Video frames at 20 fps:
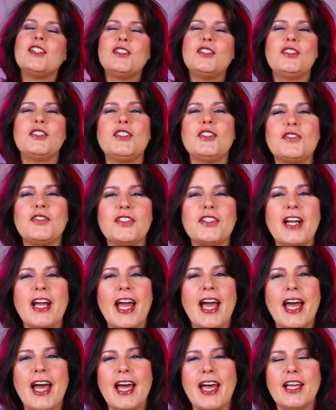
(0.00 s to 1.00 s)
Lucifer
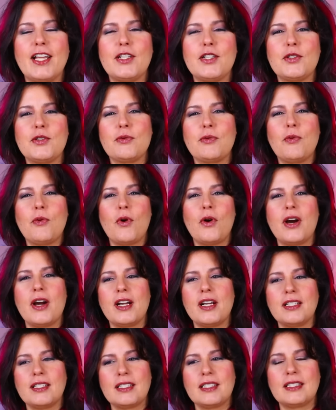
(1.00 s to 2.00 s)
had
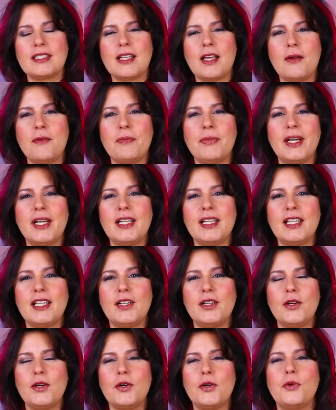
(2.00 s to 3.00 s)
towards
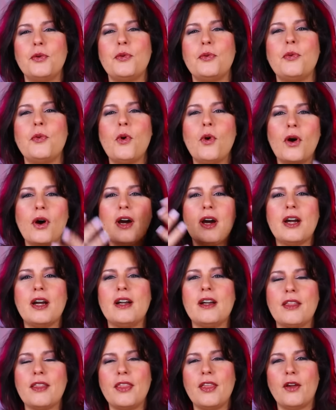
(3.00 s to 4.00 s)
somebody who
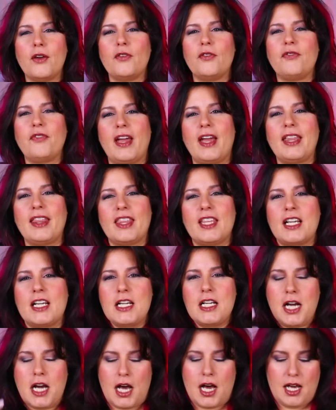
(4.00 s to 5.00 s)
wore their faith
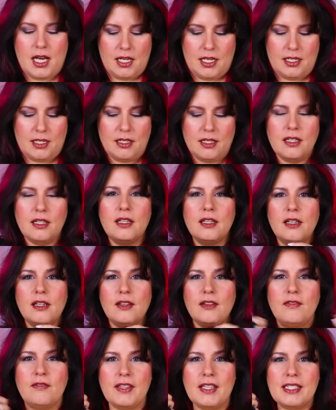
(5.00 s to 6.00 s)
in God
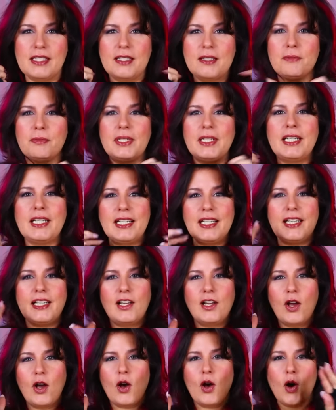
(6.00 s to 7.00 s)

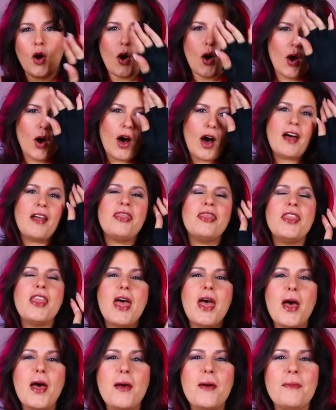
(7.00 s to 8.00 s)
visibly on
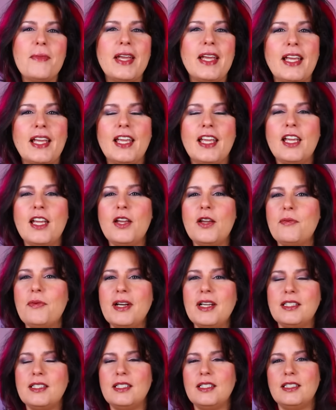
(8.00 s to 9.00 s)
them. He
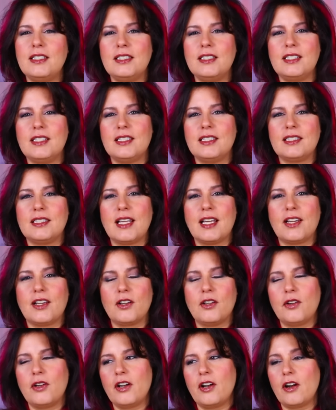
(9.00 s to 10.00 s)
wasn't just like
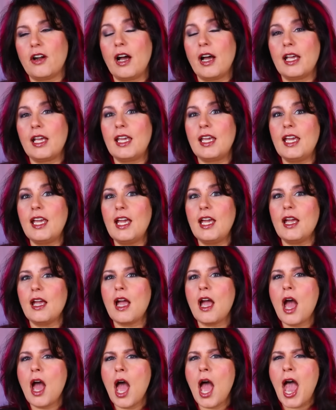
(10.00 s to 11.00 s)
annoyed at all.
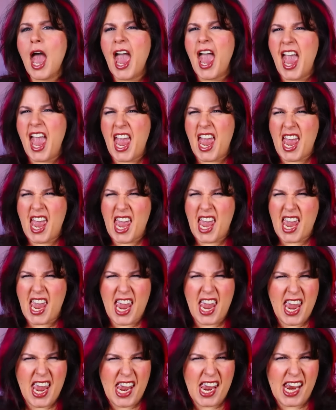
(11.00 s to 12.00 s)
He
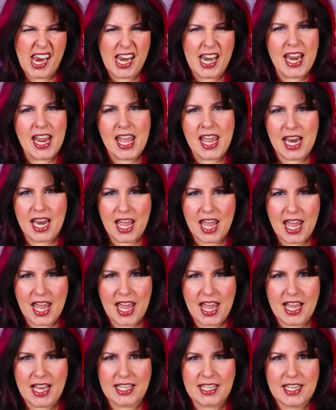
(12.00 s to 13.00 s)
hated
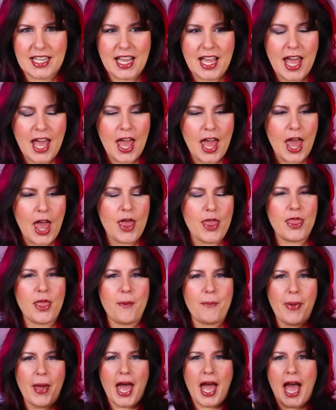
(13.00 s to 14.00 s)
it. And
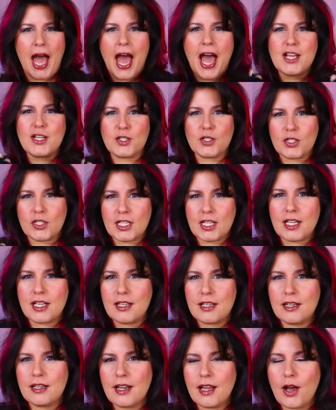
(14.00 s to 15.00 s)
the
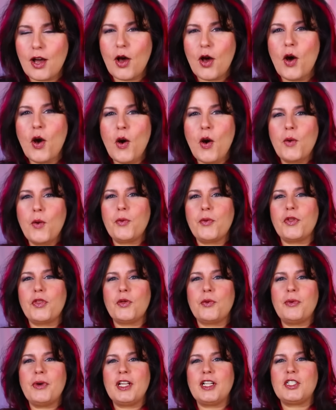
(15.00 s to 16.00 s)
passion
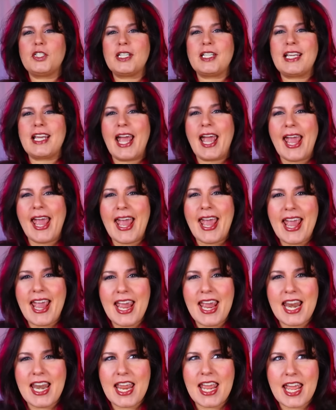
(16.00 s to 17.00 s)
with which he
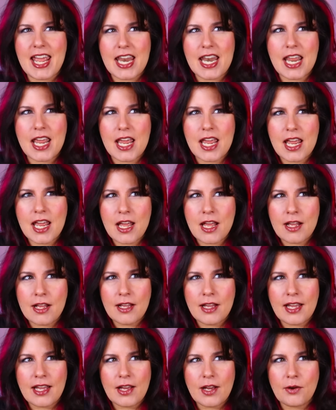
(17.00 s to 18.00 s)
hated,
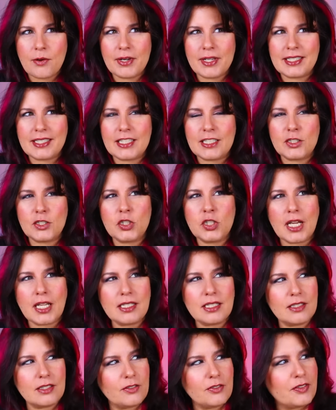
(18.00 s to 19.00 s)
was it
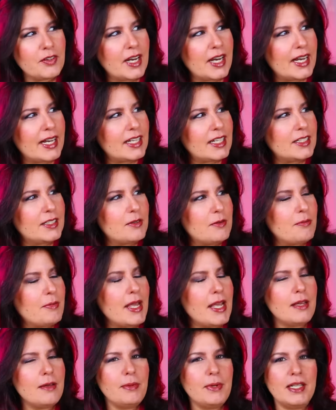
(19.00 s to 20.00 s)
justified?
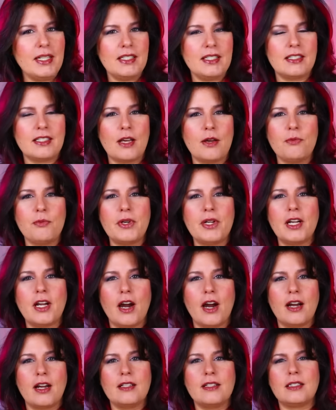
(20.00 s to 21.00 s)
Maybe in some
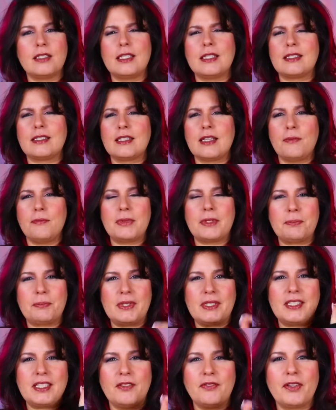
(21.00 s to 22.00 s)
regards to some
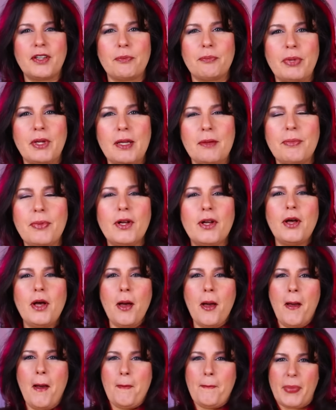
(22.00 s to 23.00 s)
specific people,
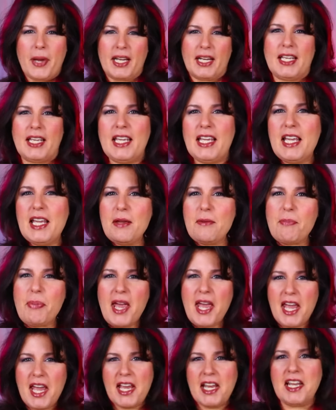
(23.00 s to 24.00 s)
but he
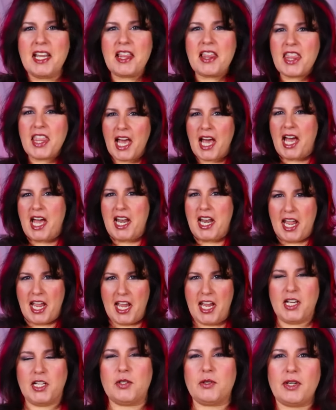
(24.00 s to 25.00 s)
painted that
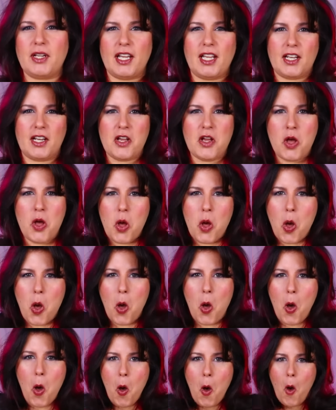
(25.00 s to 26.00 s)
hatred
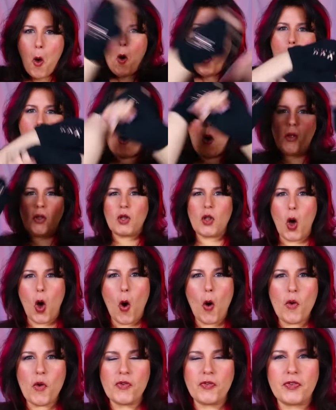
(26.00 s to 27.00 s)
all
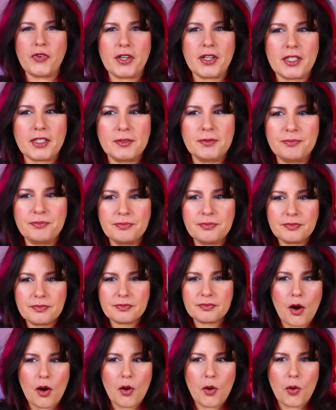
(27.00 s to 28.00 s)
over,
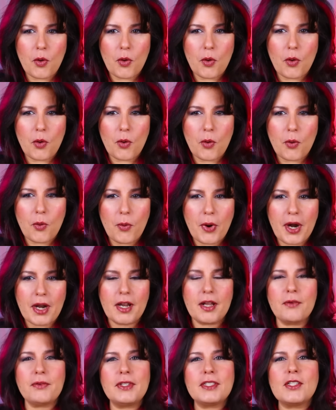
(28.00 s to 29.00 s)
where
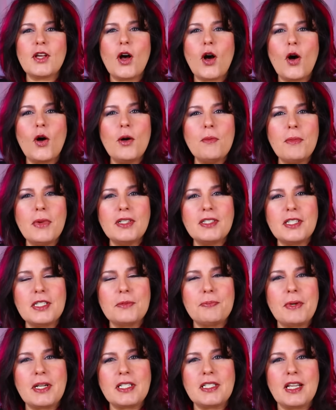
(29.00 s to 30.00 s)
it was almost,
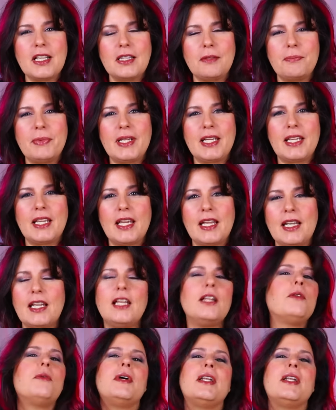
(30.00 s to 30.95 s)
especially at the beginning